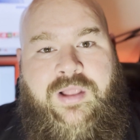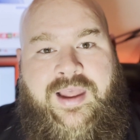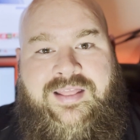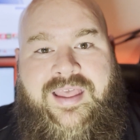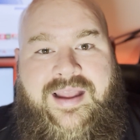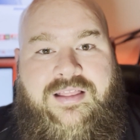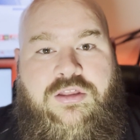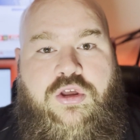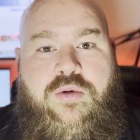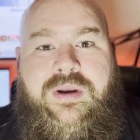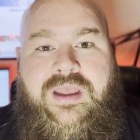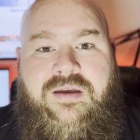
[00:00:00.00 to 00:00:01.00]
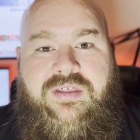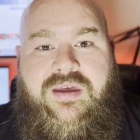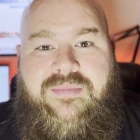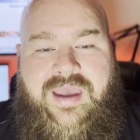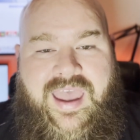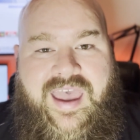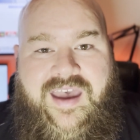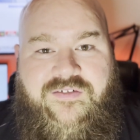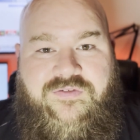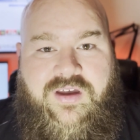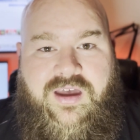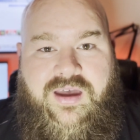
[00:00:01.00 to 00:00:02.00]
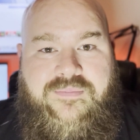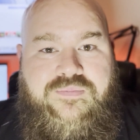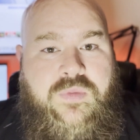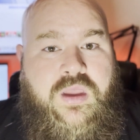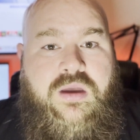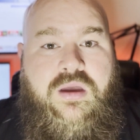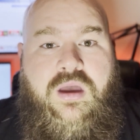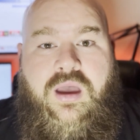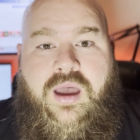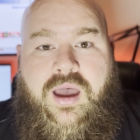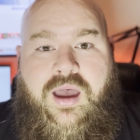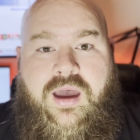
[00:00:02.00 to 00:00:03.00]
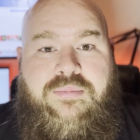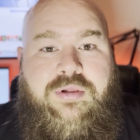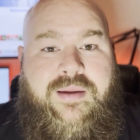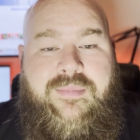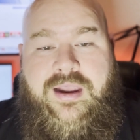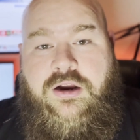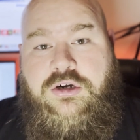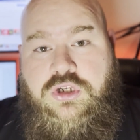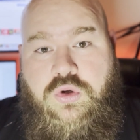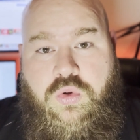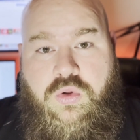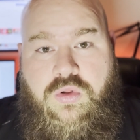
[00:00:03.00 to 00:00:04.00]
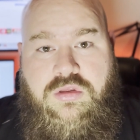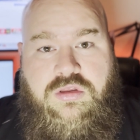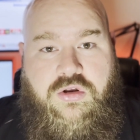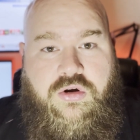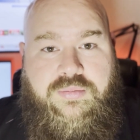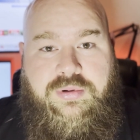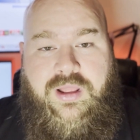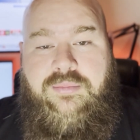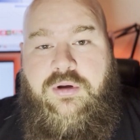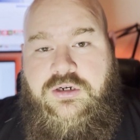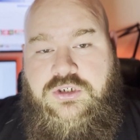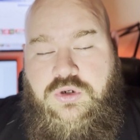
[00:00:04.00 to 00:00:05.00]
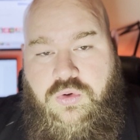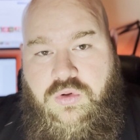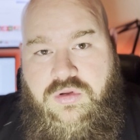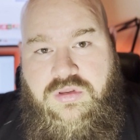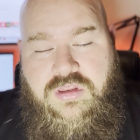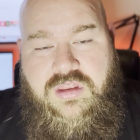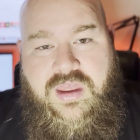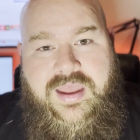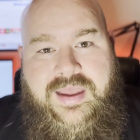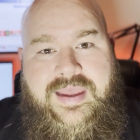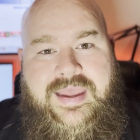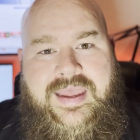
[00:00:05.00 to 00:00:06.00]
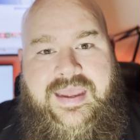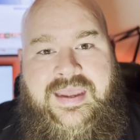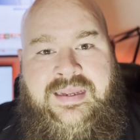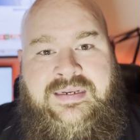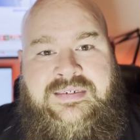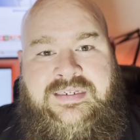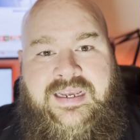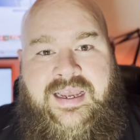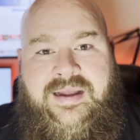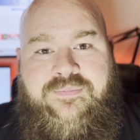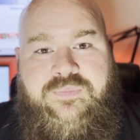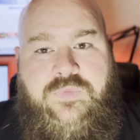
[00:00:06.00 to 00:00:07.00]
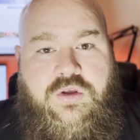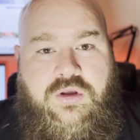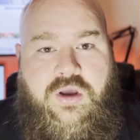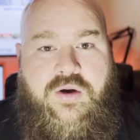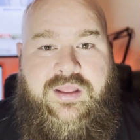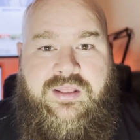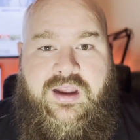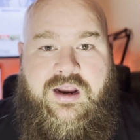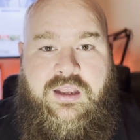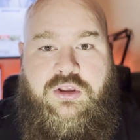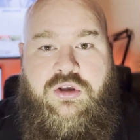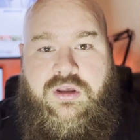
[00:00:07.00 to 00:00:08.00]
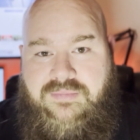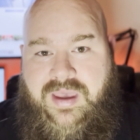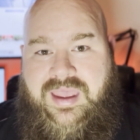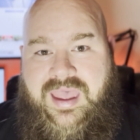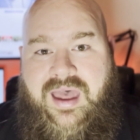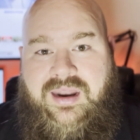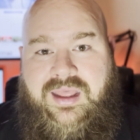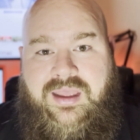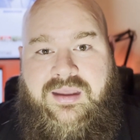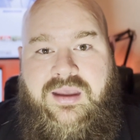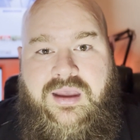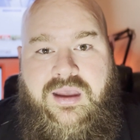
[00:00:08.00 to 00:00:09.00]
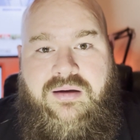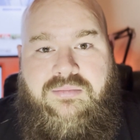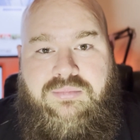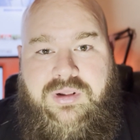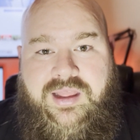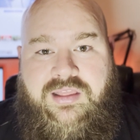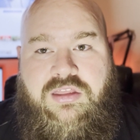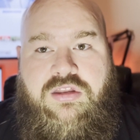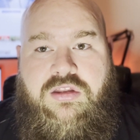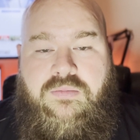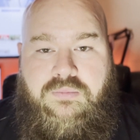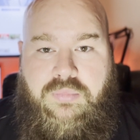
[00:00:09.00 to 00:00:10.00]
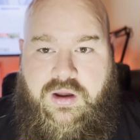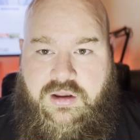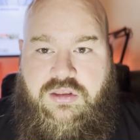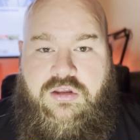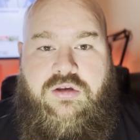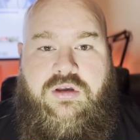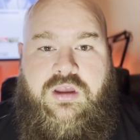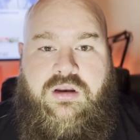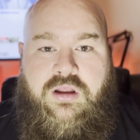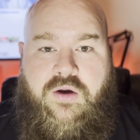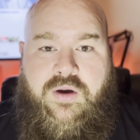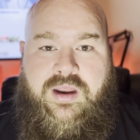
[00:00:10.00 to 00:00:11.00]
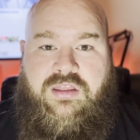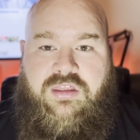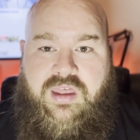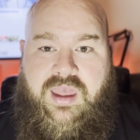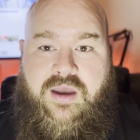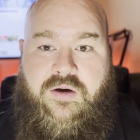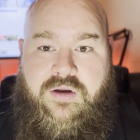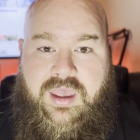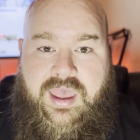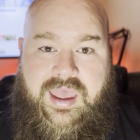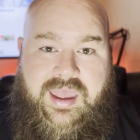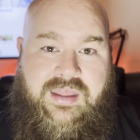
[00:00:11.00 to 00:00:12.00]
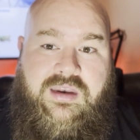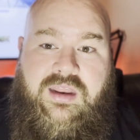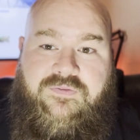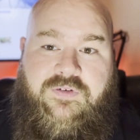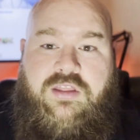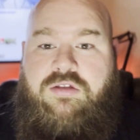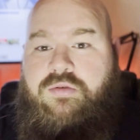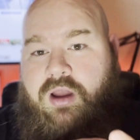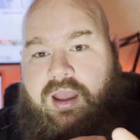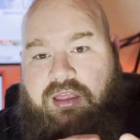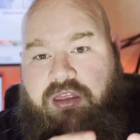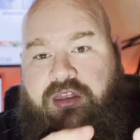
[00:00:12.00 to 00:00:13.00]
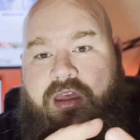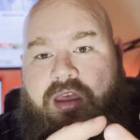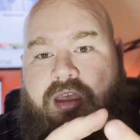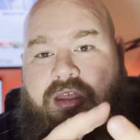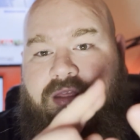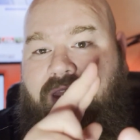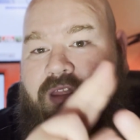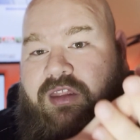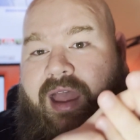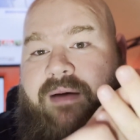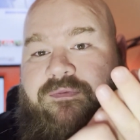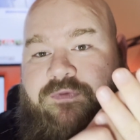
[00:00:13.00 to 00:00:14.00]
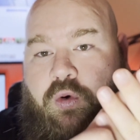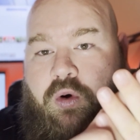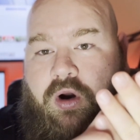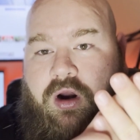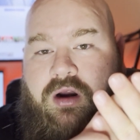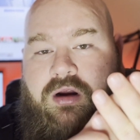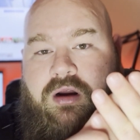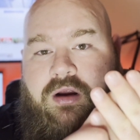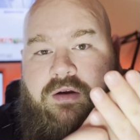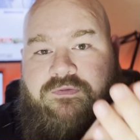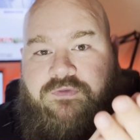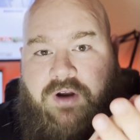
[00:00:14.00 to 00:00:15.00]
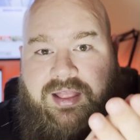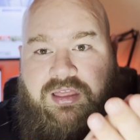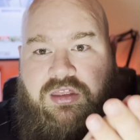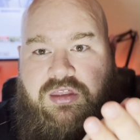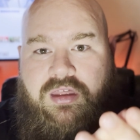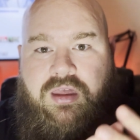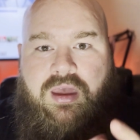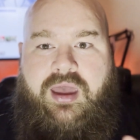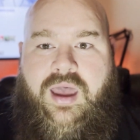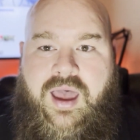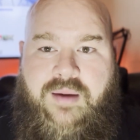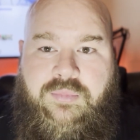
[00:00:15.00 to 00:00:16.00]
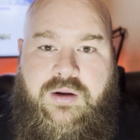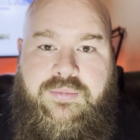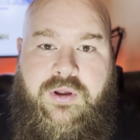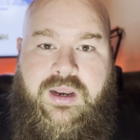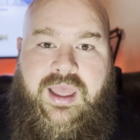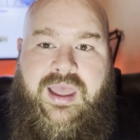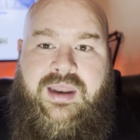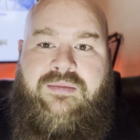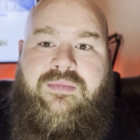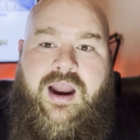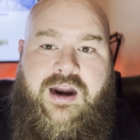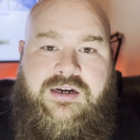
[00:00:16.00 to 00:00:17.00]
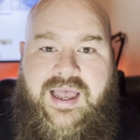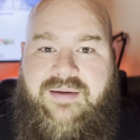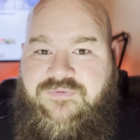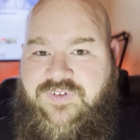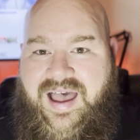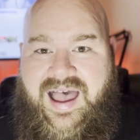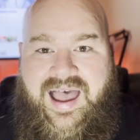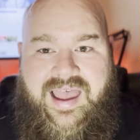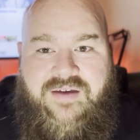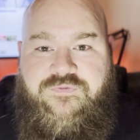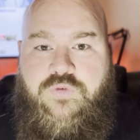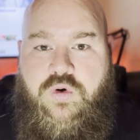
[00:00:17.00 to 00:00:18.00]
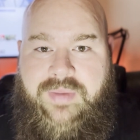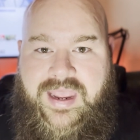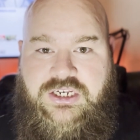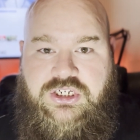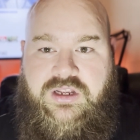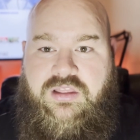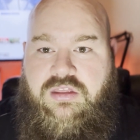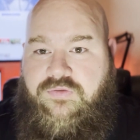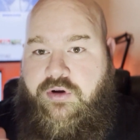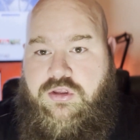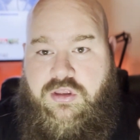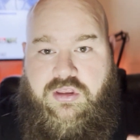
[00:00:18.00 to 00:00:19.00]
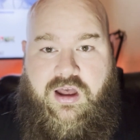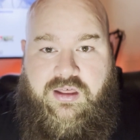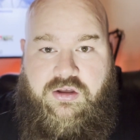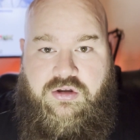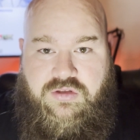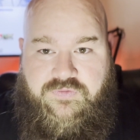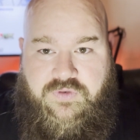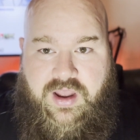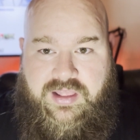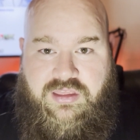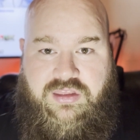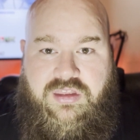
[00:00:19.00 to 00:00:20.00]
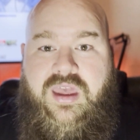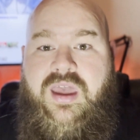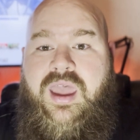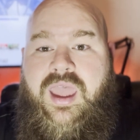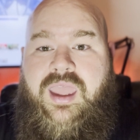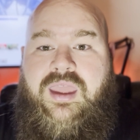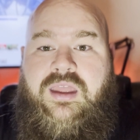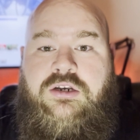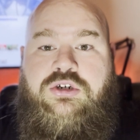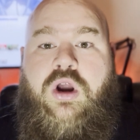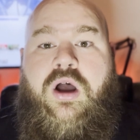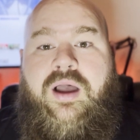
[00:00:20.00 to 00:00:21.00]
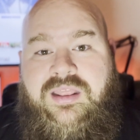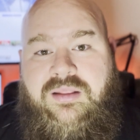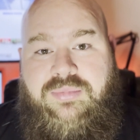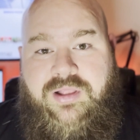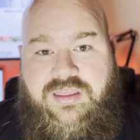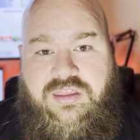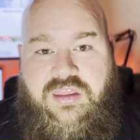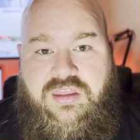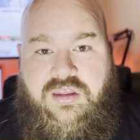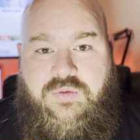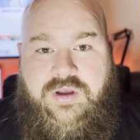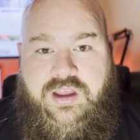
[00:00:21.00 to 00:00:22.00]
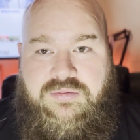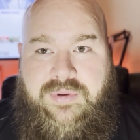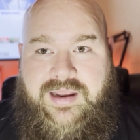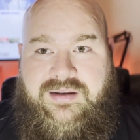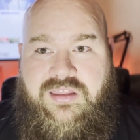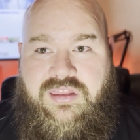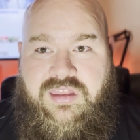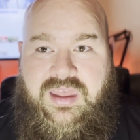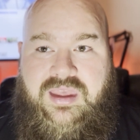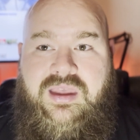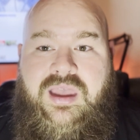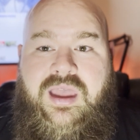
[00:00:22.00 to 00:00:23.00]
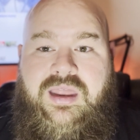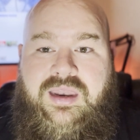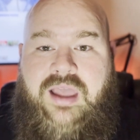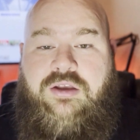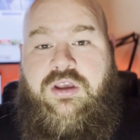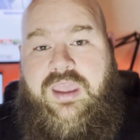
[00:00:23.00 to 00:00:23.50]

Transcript: like that, and so many of them have Playmaker tools or Playbook tools, and you can go in there and you can make out a Blitz book. So you can go in and say, okay, the defense runs these top 4 fronts. I'm going to put in our top 5 formations versus all those fronts and draw in the blitzes that we expect to see. Now, you